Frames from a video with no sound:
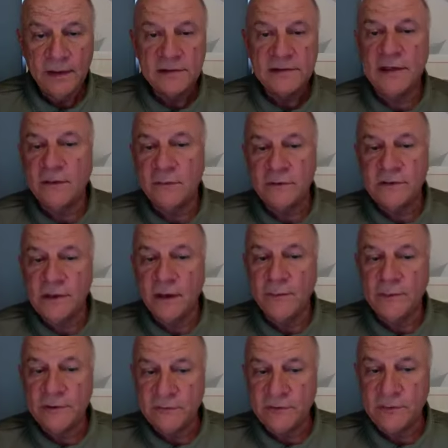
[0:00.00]
Sacred
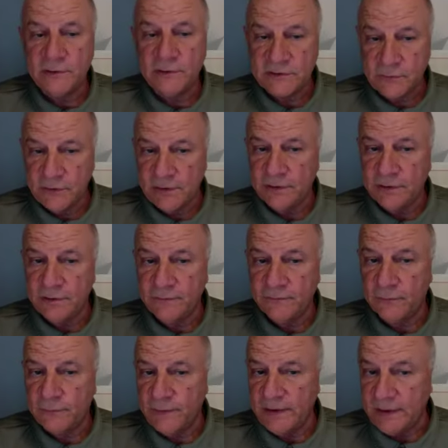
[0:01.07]
geometry was critical
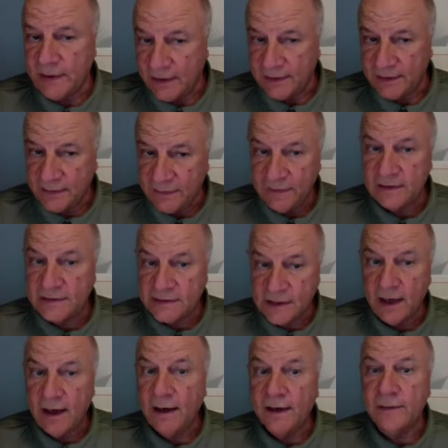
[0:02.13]
for me, and in the
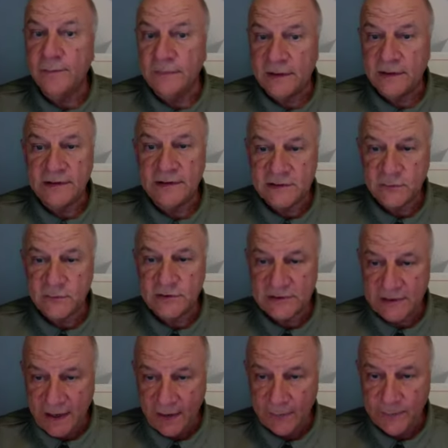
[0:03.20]
time that this
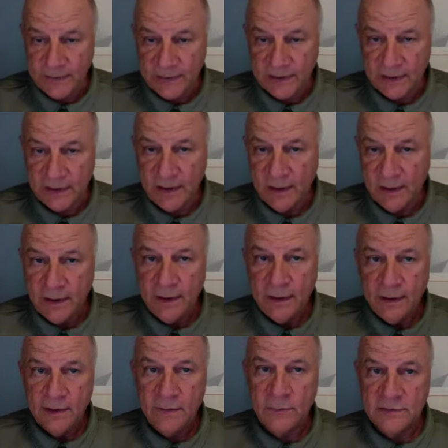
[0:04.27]
was happening,
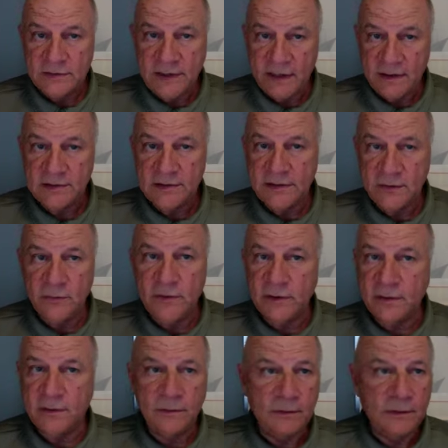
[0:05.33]
it was actually
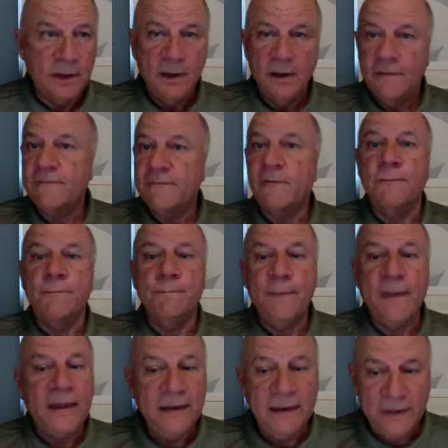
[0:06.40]
critical for
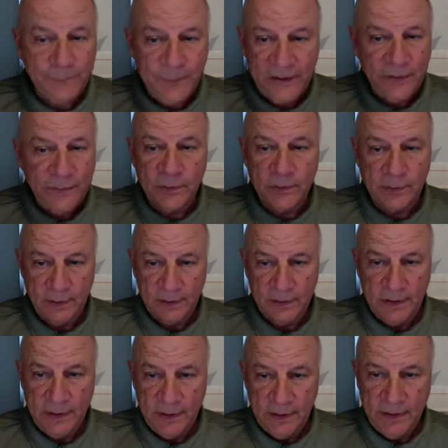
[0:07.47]
many people
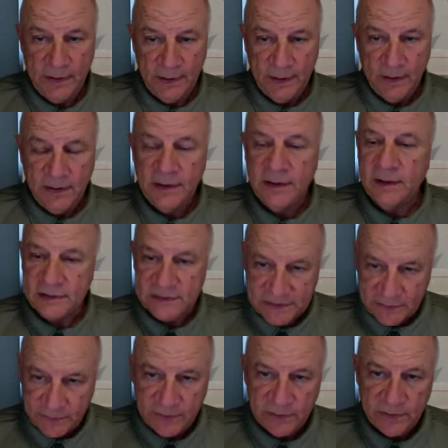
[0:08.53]
in a
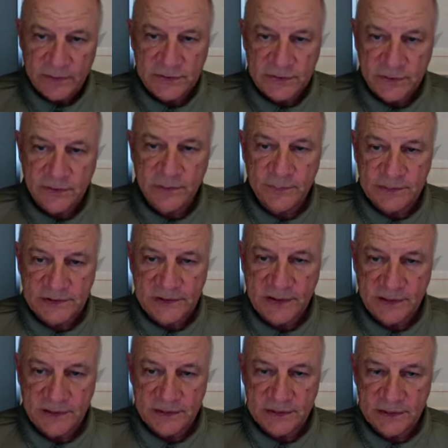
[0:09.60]
similar
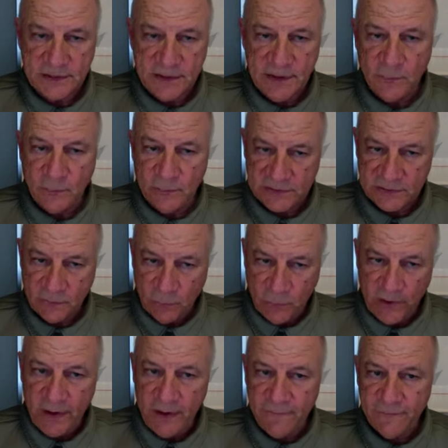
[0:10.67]
circumstance. It was a
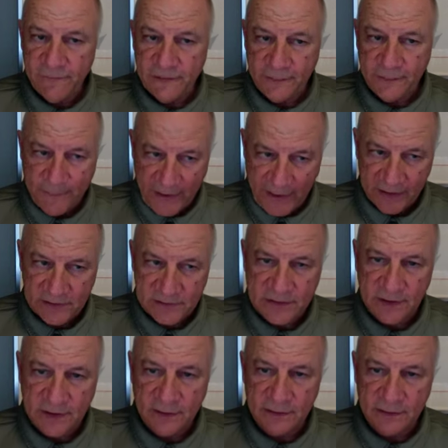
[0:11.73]
way for the
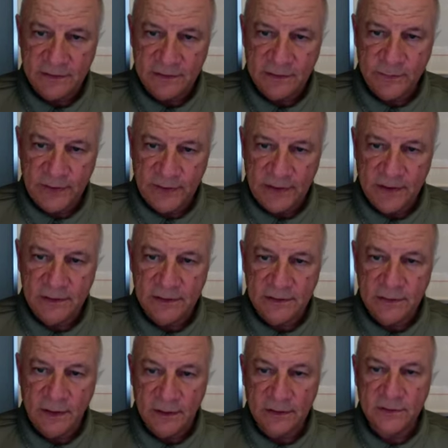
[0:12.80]
masculine to begin
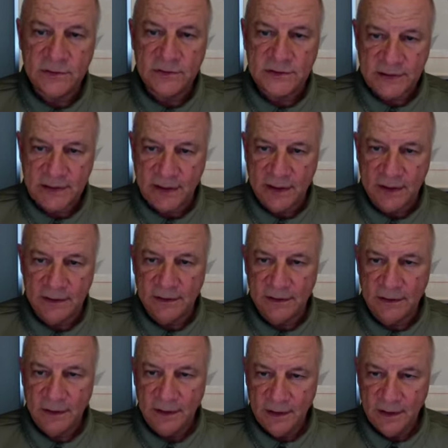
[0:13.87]
to understand